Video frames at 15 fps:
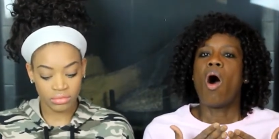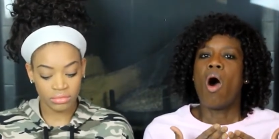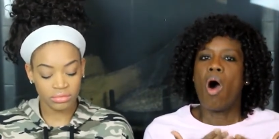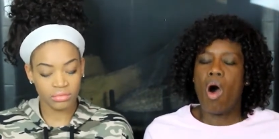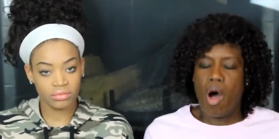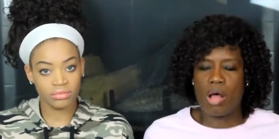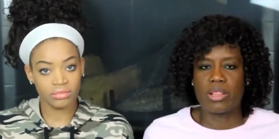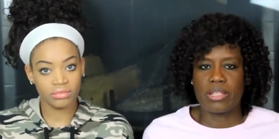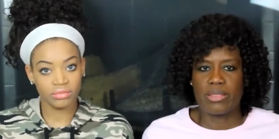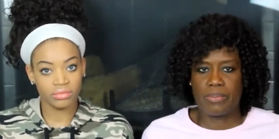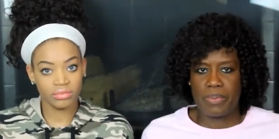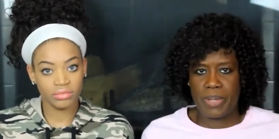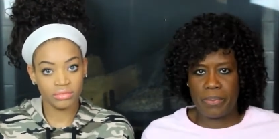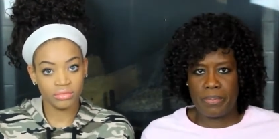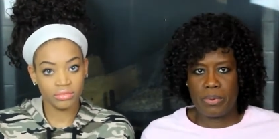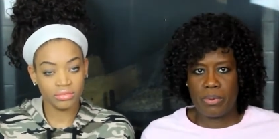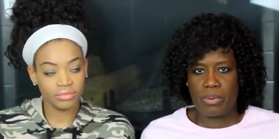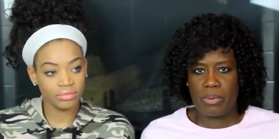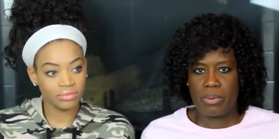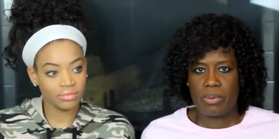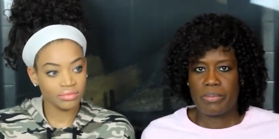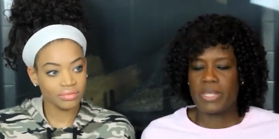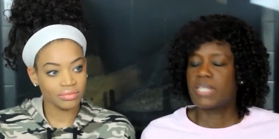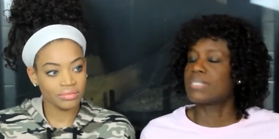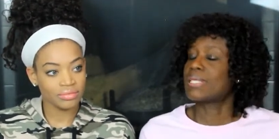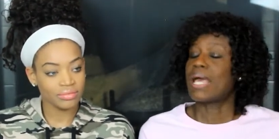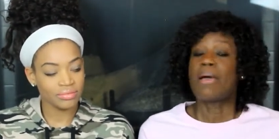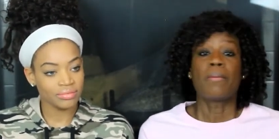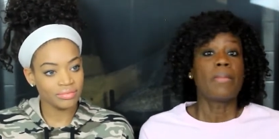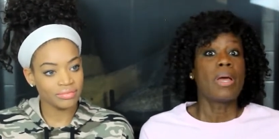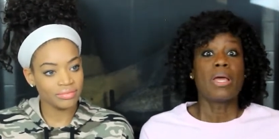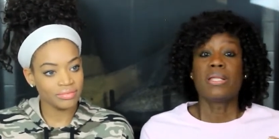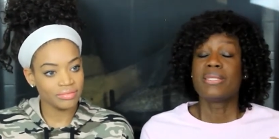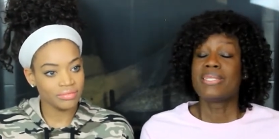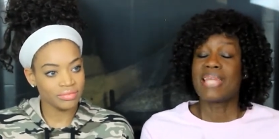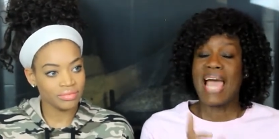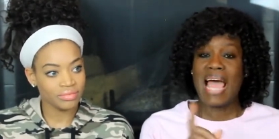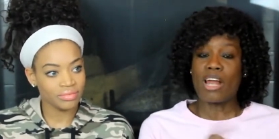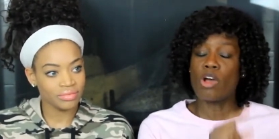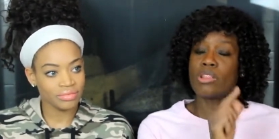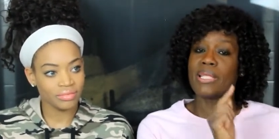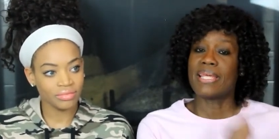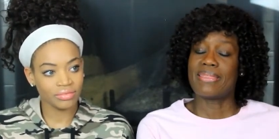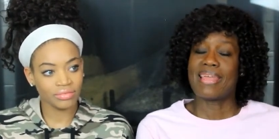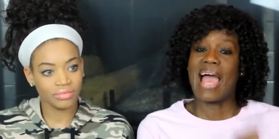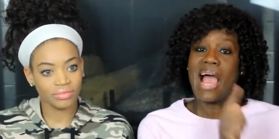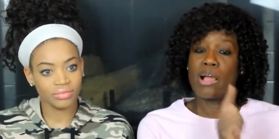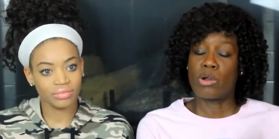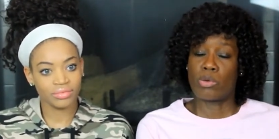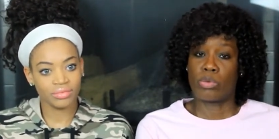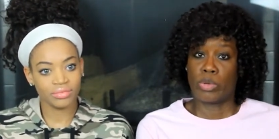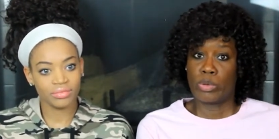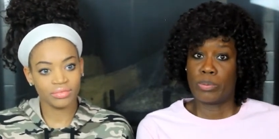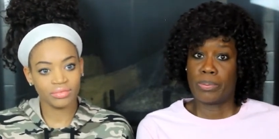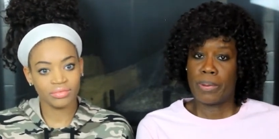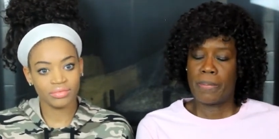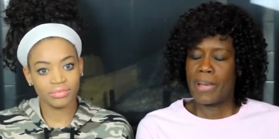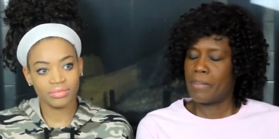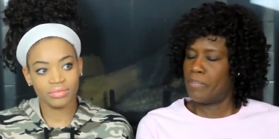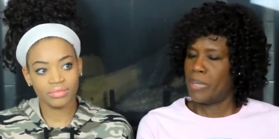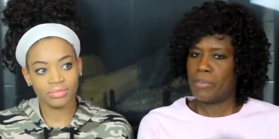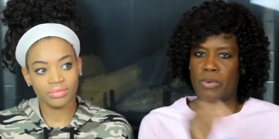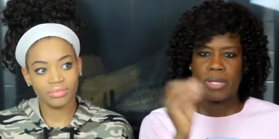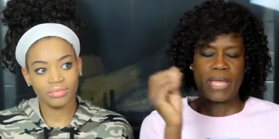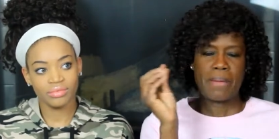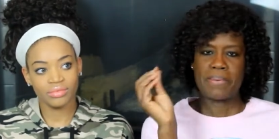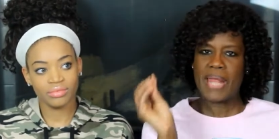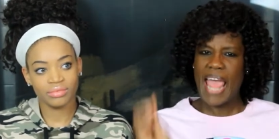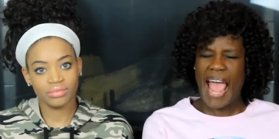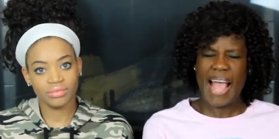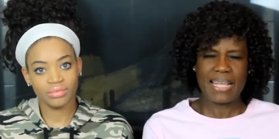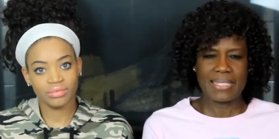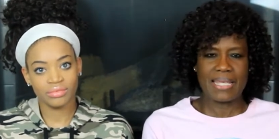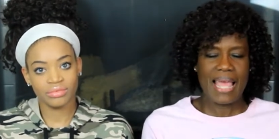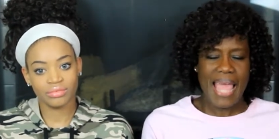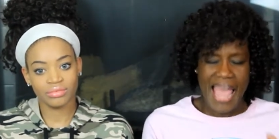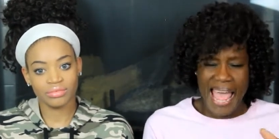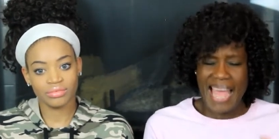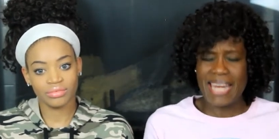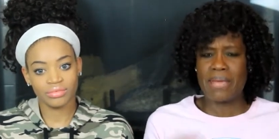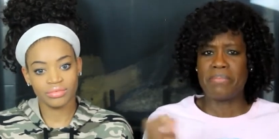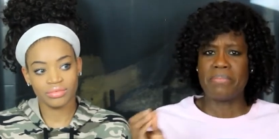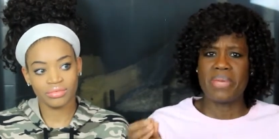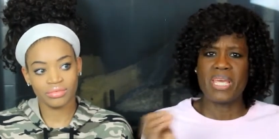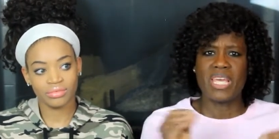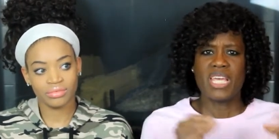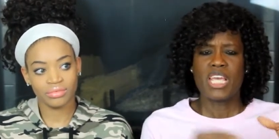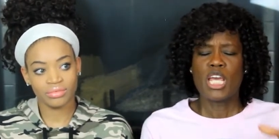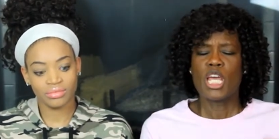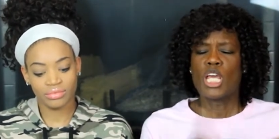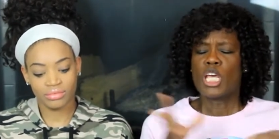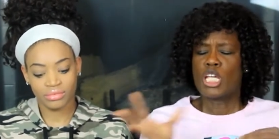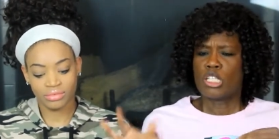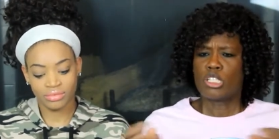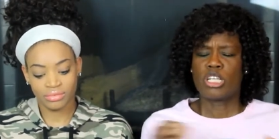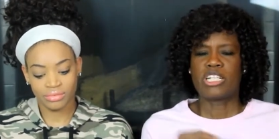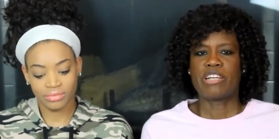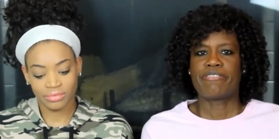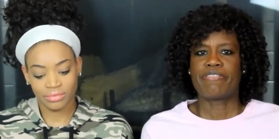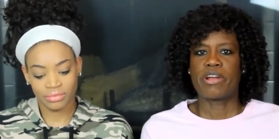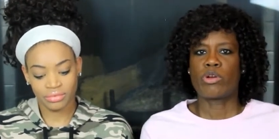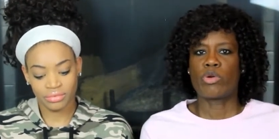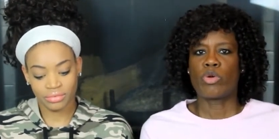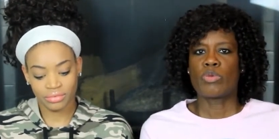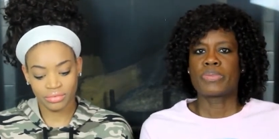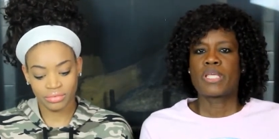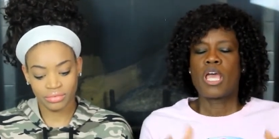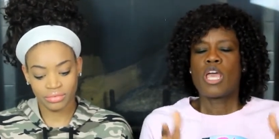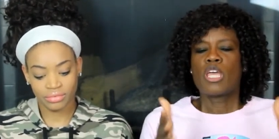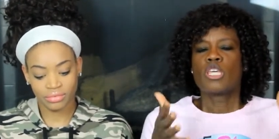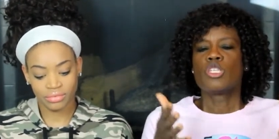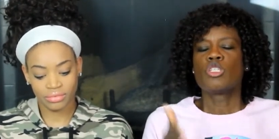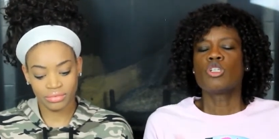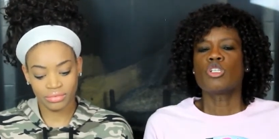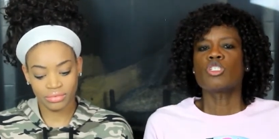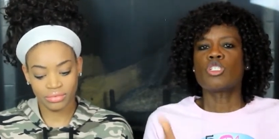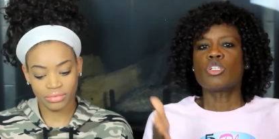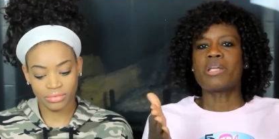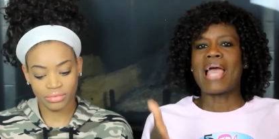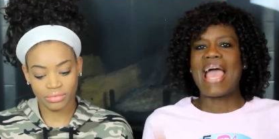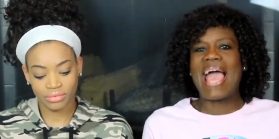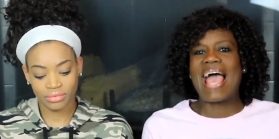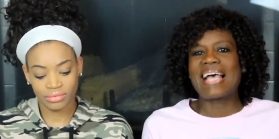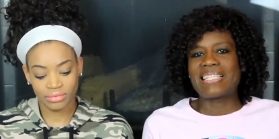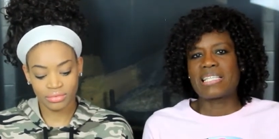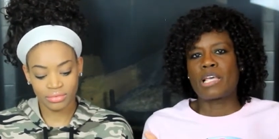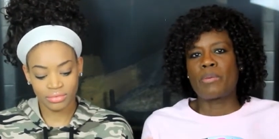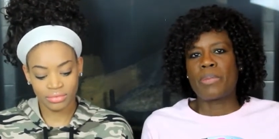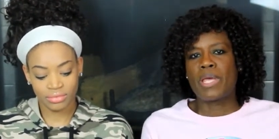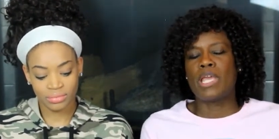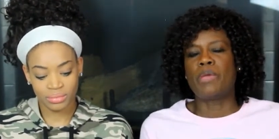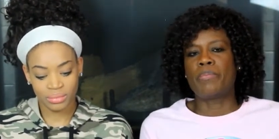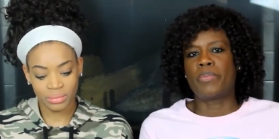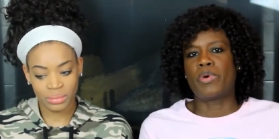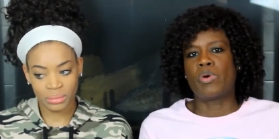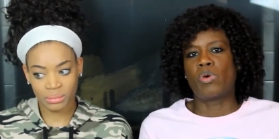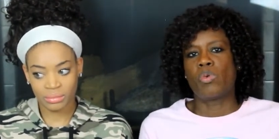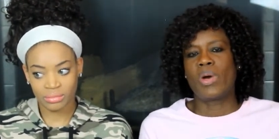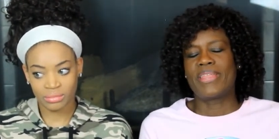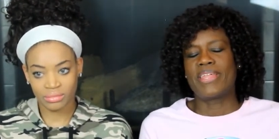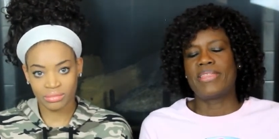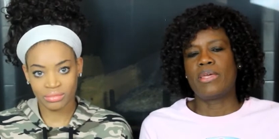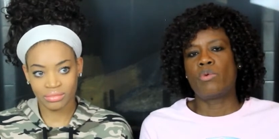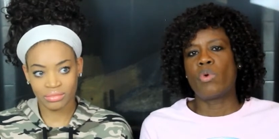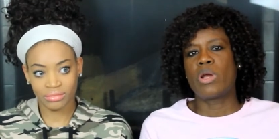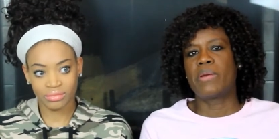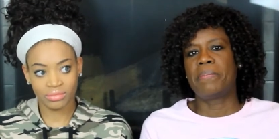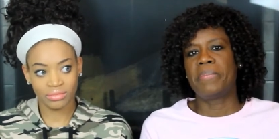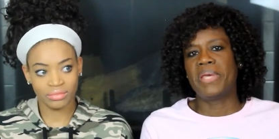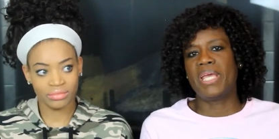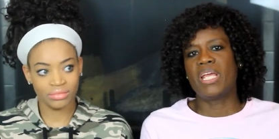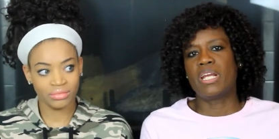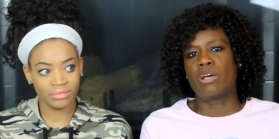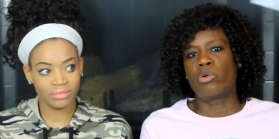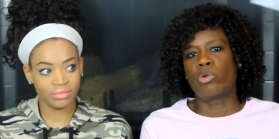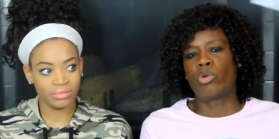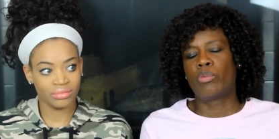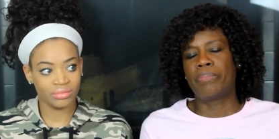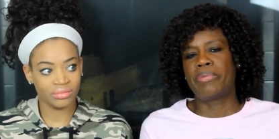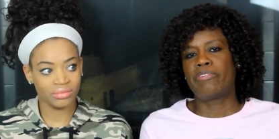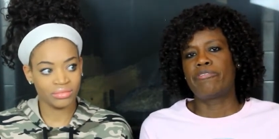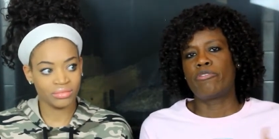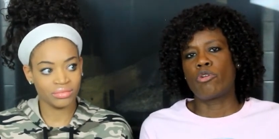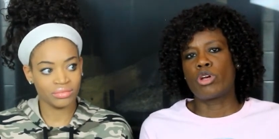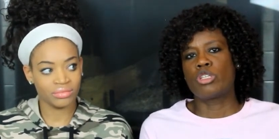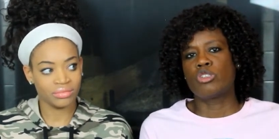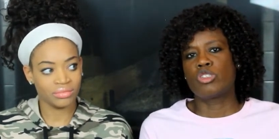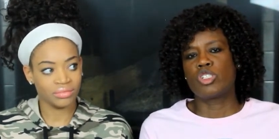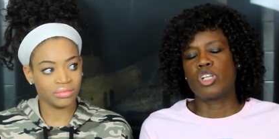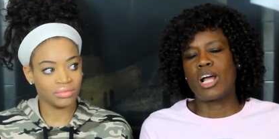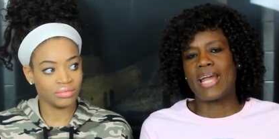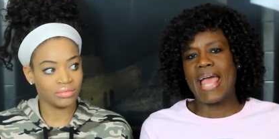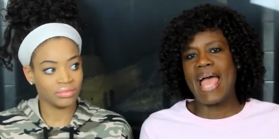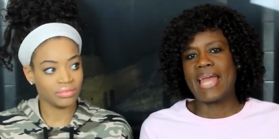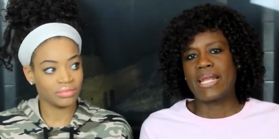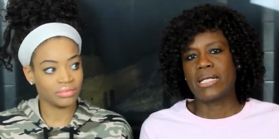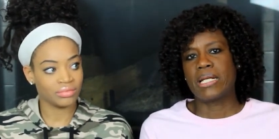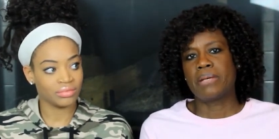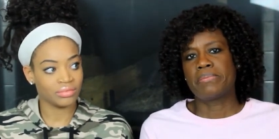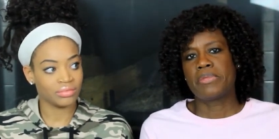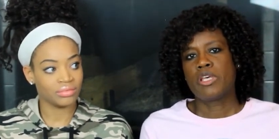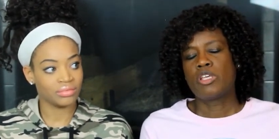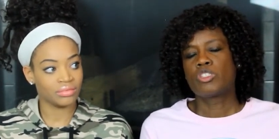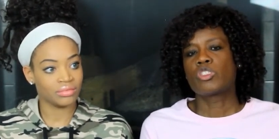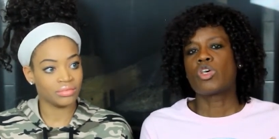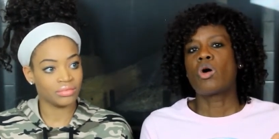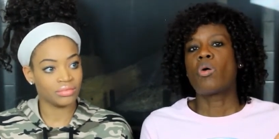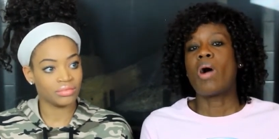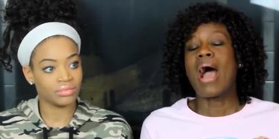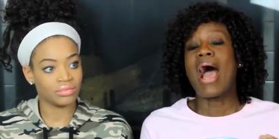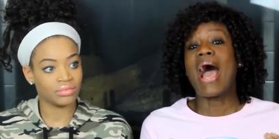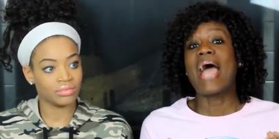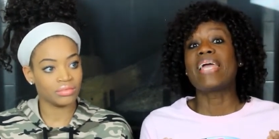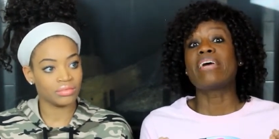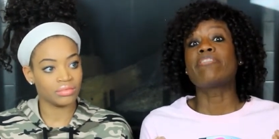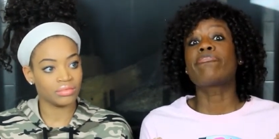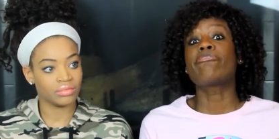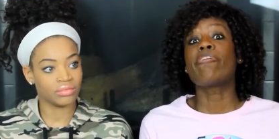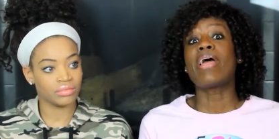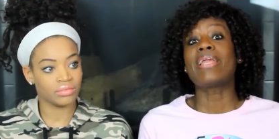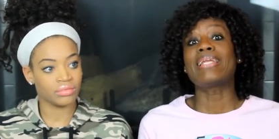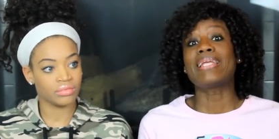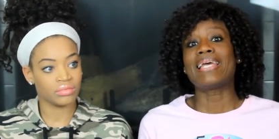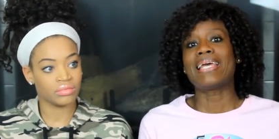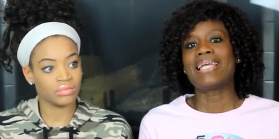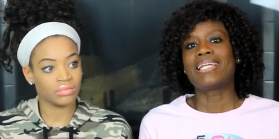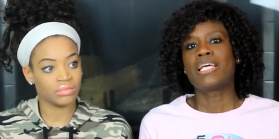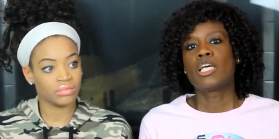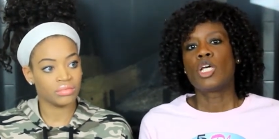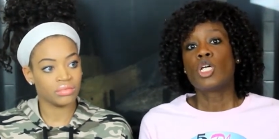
Speaker 1: all of the people. Because not only that group, but people kept adding me to different groups. You should ask people whether they want to be in a group before you start adding them. So I unfriended